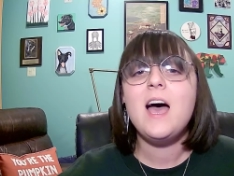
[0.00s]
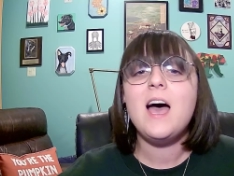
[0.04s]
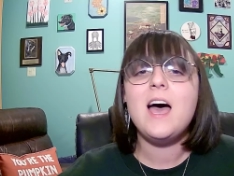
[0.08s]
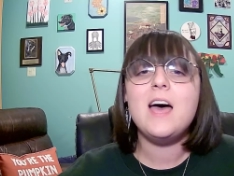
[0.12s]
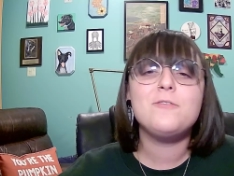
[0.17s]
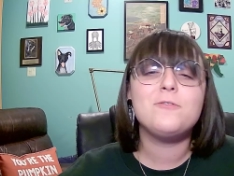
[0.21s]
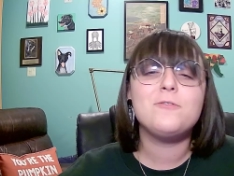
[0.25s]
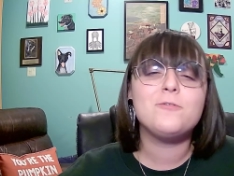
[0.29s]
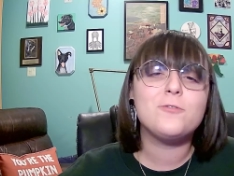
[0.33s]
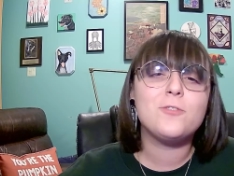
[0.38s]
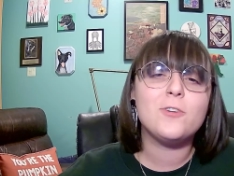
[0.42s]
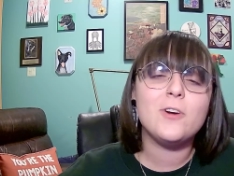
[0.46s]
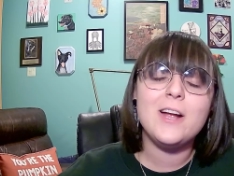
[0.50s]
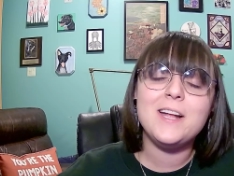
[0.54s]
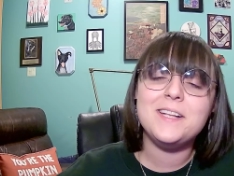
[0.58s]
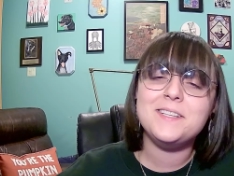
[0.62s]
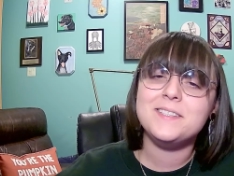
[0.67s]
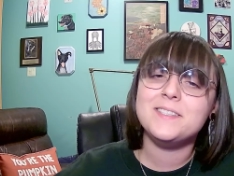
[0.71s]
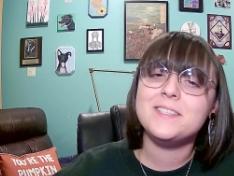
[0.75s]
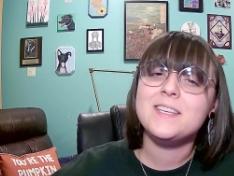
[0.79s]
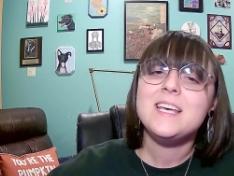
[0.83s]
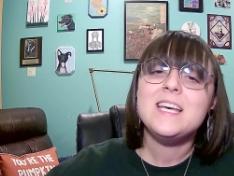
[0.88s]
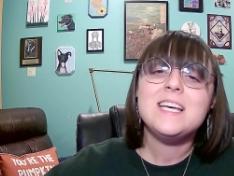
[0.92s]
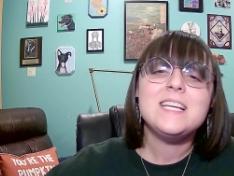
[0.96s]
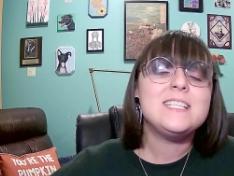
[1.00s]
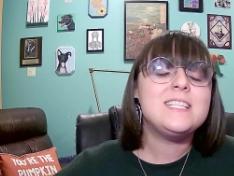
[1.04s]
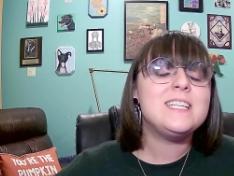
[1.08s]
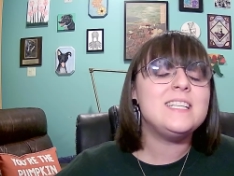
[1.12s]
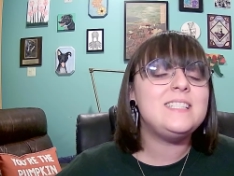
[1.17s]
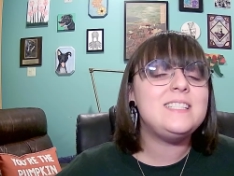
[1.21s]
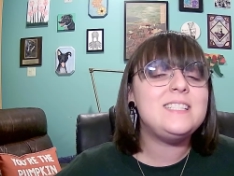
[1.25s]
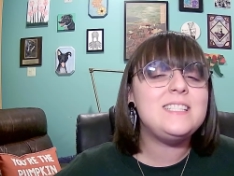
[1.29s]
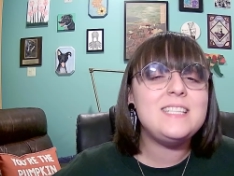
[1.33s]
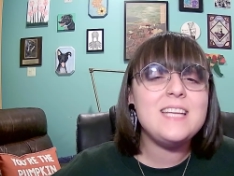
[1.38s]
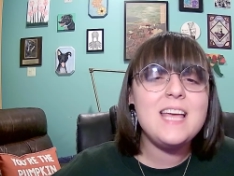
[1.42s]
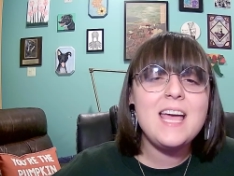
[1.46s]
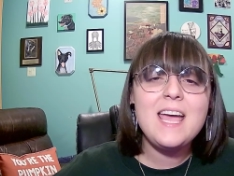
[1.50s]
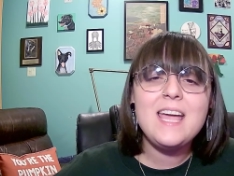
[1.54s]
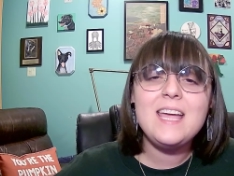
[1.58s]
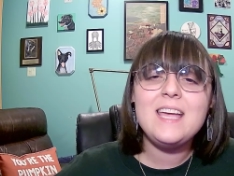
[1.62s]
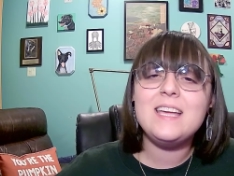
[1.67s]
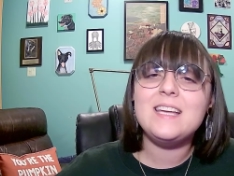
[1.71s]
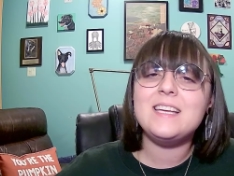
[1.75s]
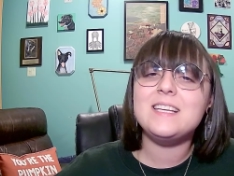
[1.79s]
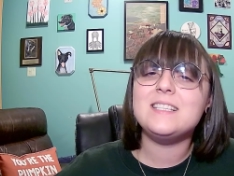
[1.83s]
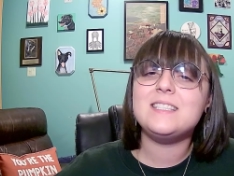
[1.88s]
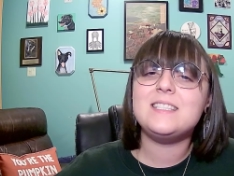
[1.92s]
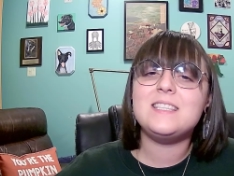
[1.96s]
And friends,
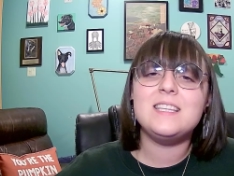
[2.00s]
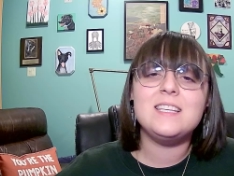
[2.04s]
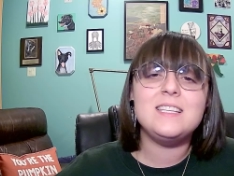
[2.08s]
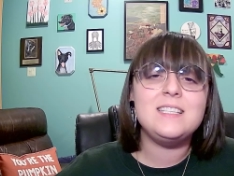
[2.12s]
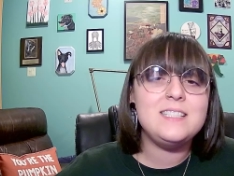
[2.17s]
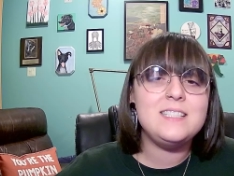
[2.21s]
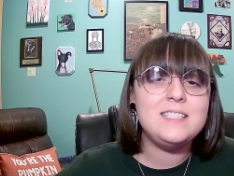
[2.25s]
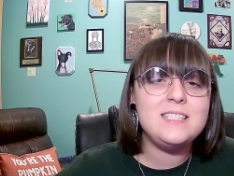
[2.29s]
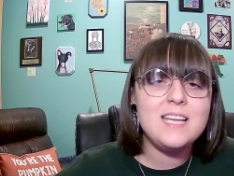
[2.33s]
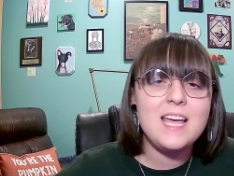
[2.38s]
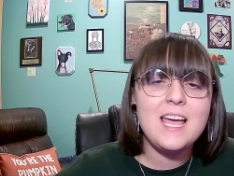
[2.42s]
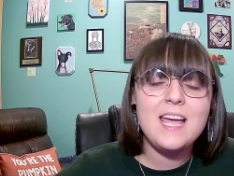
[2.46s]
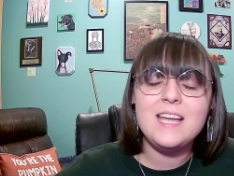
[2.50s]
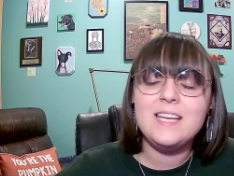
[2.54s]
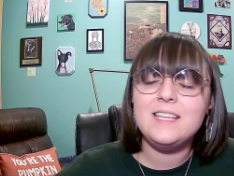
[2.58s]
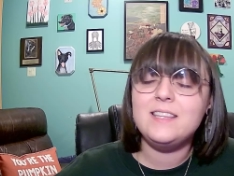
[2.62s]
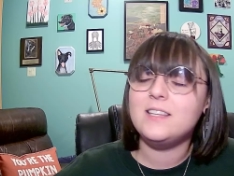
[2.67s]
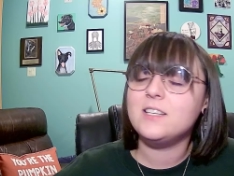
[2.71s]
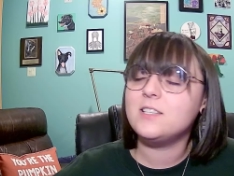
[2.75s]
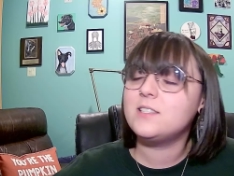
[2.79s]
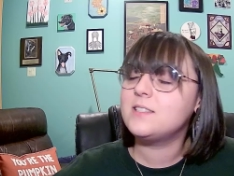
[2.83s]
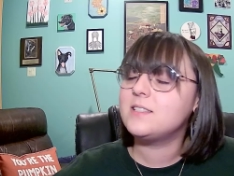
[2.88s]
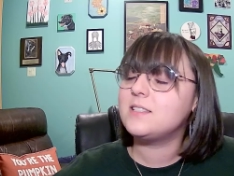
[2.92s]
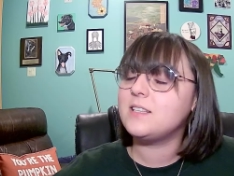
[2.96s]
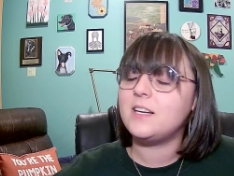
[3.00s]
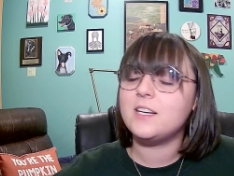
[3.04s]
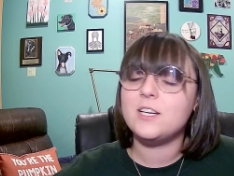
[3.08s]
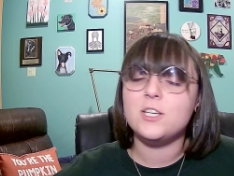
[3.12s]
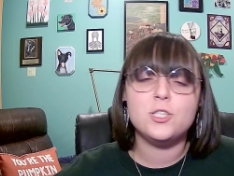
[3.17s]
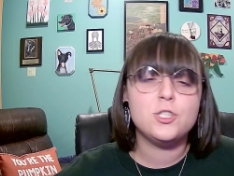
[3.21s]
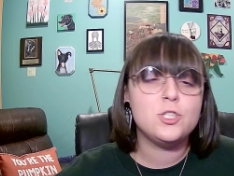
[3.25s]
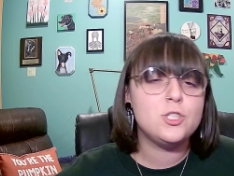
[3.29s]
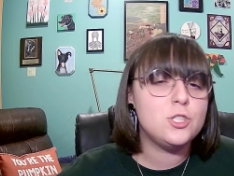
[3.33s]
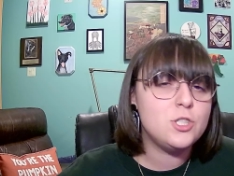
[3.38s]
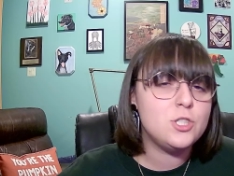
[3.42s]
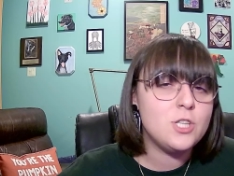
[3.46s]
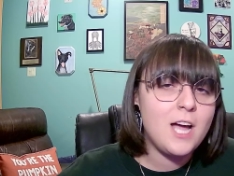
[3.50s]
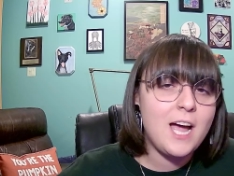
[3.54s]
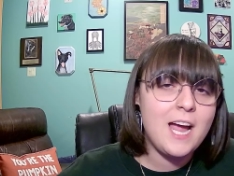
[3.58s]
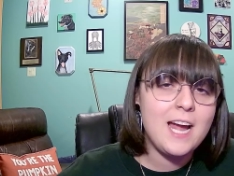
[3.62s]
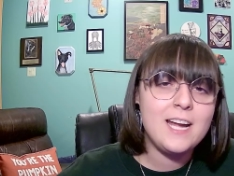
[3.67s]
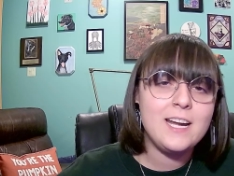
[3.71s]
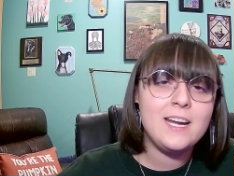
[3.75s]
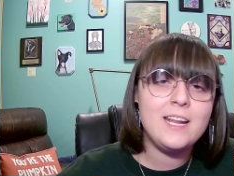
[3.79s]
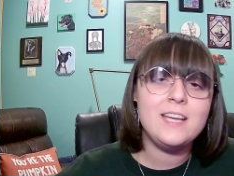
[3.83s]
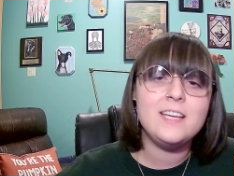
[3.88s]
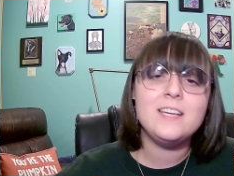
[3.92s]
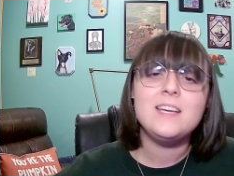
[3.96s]
today is the day the sun is
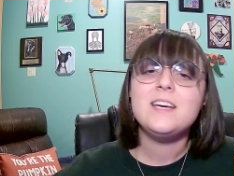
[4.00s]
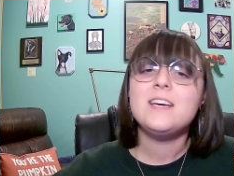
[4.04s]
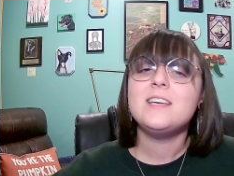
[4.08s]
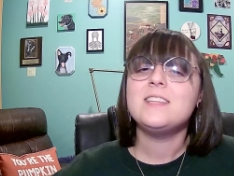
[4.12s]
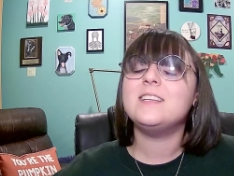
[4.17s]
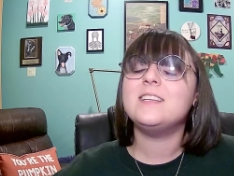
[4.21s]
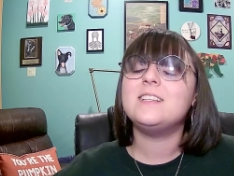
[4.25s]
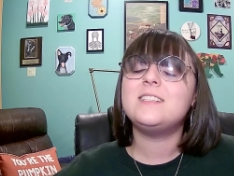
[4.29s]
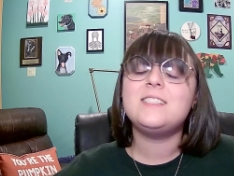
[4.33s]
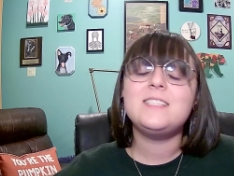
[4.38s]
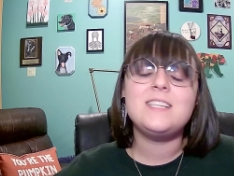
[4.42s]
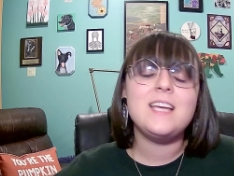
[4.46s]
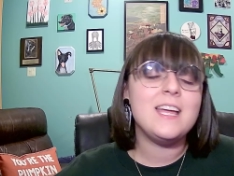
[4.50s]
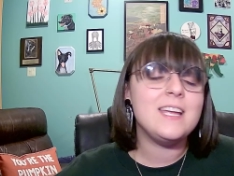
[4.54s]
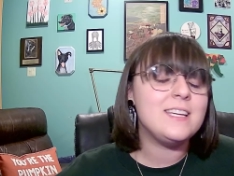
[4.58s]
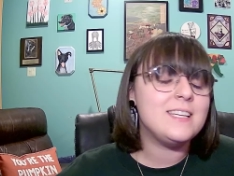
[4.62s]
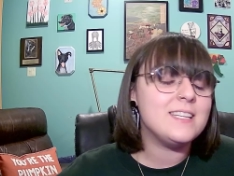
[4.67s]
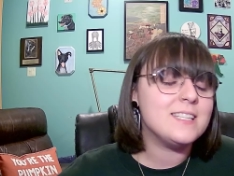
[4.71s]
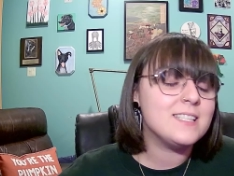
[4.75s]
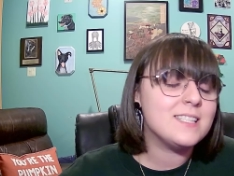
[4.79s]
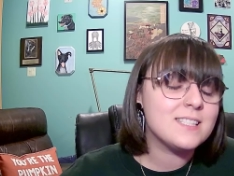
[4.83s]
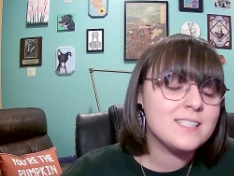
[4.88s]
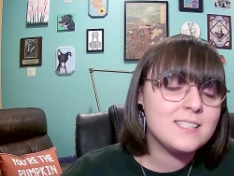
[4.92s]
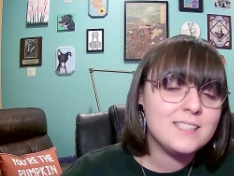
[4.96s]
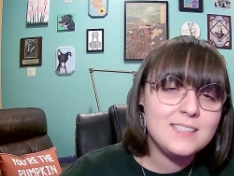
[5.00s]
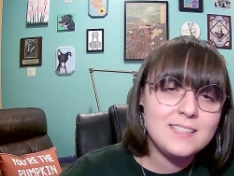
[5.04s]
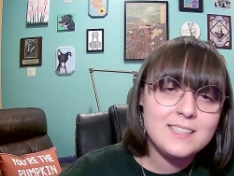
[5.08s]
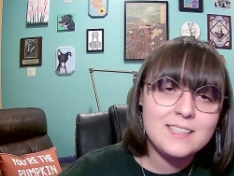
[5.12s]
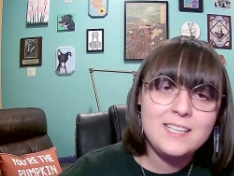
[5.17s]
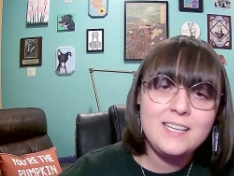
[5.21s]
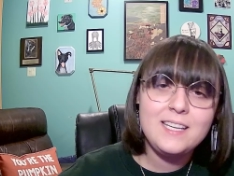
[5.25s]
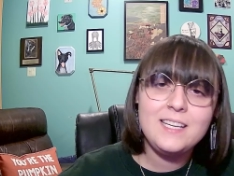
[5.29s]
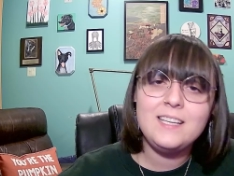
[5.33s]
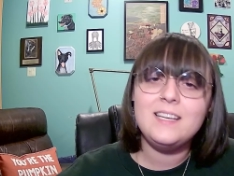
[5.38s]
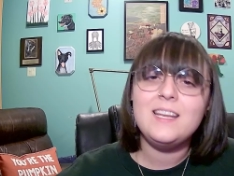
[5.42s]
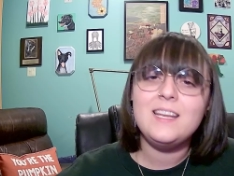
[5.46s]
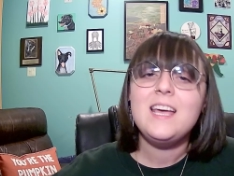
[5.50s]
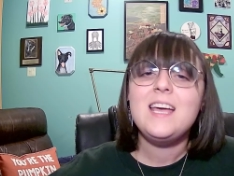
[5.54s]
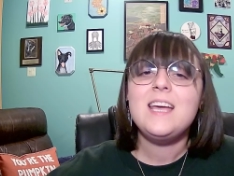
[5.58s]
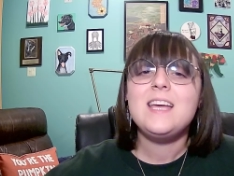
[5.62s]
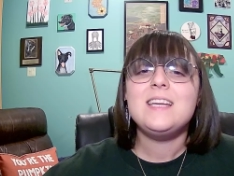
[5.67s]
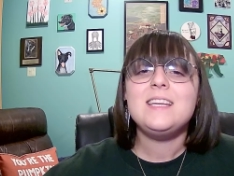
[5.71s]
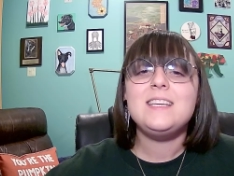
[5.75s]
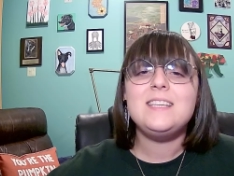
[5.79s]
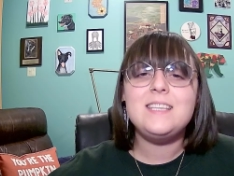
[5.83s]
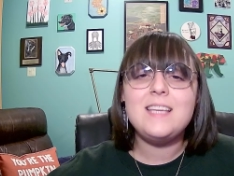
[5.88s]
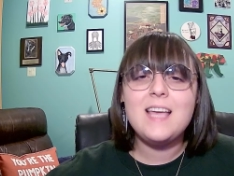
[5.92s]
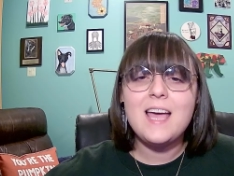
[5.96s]
shining, the tank is clean.
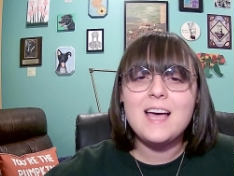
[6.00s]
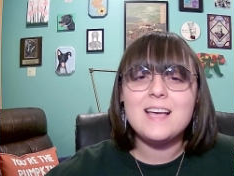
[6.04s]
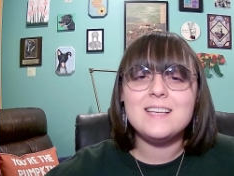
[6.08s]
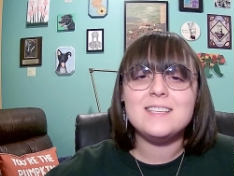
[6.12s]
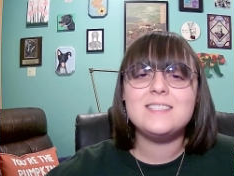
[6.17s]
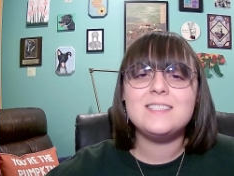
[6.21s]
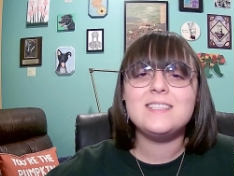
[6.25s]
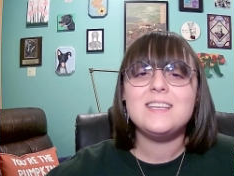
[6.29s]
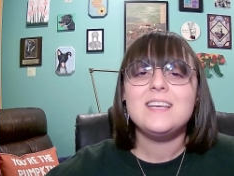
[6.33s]
Yes,